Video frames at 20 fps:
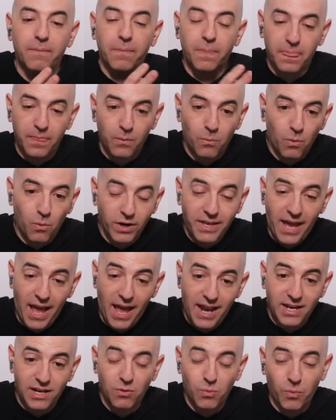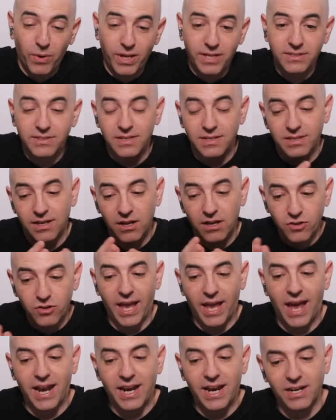one candidate wins and the other
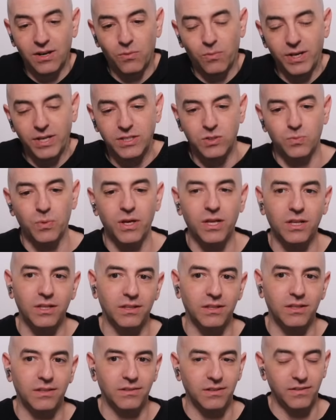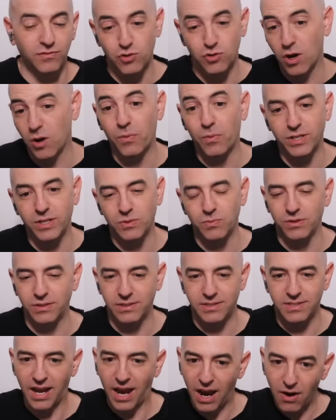candidate wins will if trump wins will
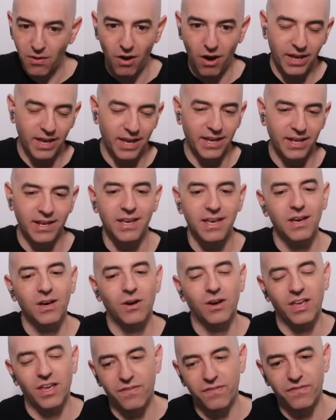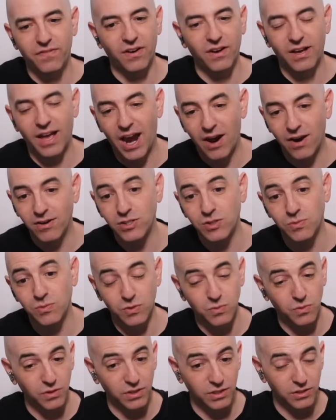it skyrocket if uh, harris
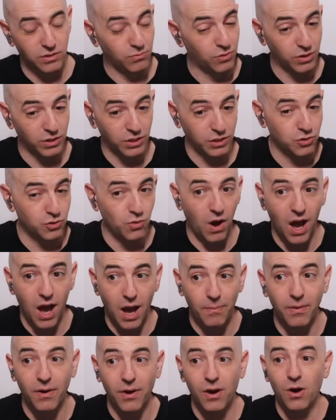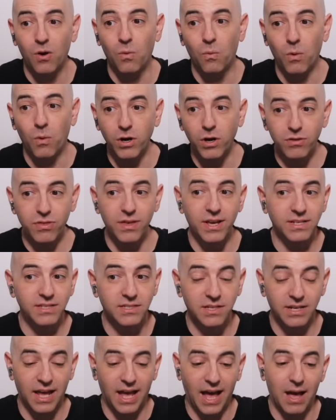wins will it will it drop what do you think is
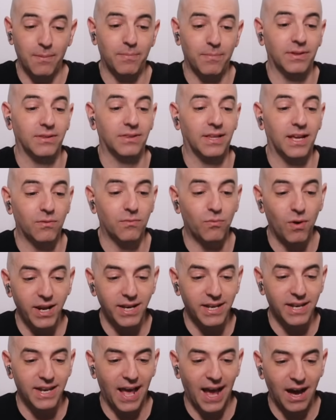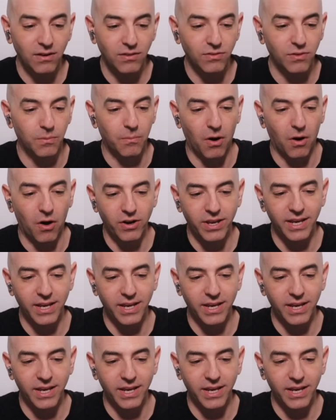going to happen like right now the market